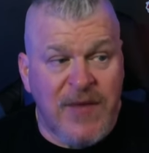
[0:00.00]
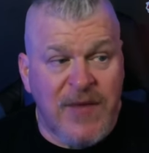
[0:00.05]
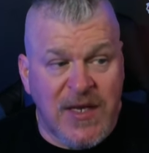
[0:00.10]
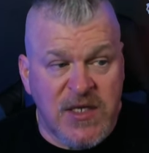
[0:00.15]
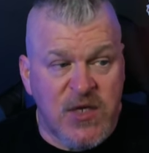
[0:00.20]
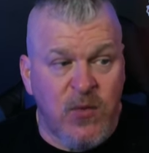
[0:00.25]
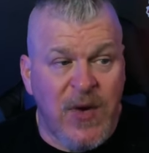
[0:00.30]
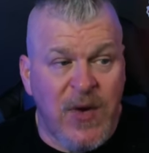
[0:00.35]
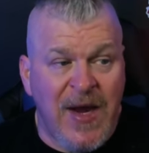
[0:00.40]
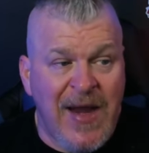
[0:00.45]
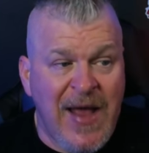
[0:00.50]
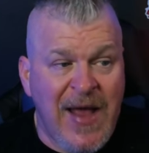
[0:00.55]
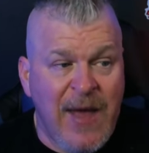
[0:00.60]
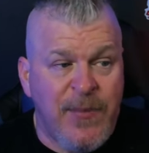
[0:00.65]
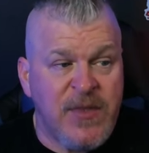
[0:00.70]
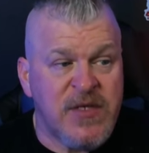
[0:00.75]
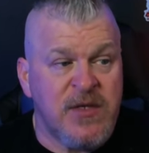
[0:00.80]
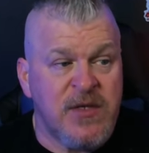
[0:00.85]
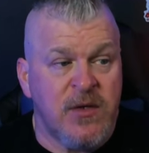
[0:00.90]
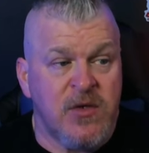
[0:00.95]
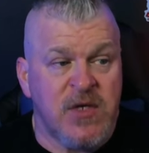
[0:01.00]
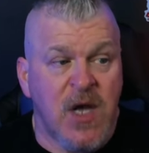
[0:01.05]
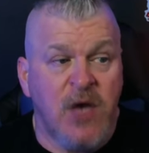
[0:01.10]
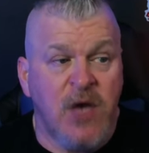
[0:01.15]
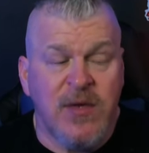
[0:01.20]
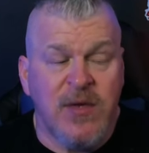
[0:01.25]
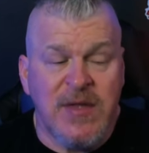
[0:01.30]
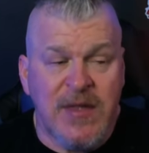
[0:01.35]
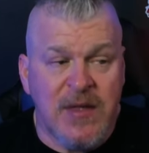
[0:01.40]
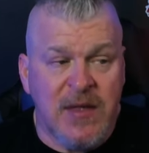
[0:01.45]
That's the way it happens. There's
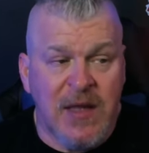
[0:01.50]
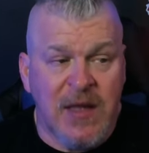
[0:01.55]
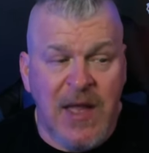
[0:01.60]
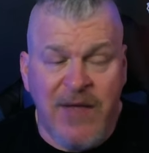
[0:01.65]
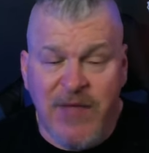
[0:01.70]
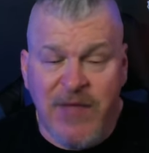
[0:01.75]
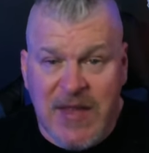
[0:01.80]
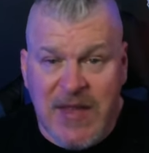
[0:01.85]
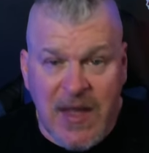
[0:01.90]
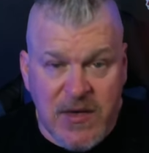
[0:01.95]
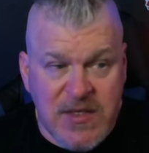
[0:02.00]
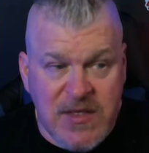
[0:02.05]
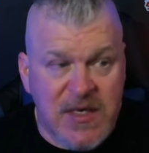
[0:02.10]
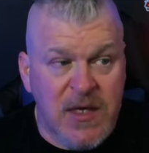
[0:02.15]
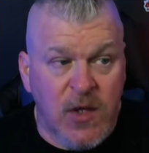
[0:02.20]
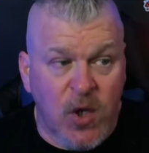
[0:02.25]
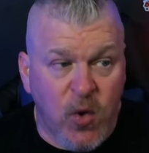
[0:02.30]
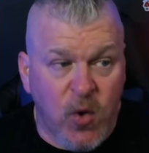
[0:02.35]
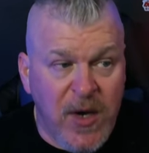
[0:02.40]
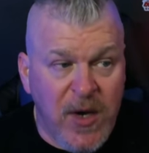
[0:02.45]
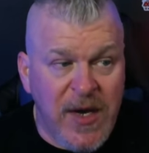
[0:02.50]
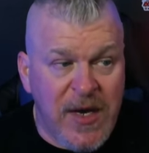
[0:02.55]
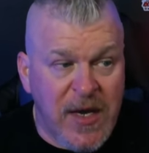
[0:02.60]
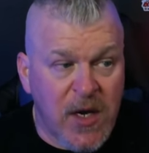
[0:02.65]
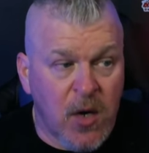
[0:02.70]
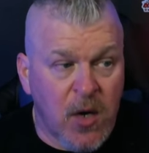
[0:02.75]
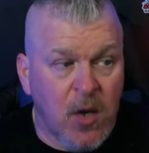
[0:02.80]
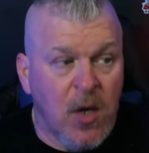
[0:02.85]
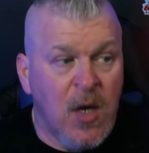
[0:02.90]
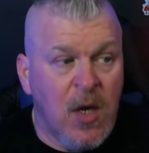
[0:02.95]
111,000 in liquidity
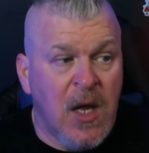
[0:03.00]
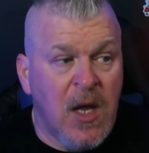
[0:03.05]
here.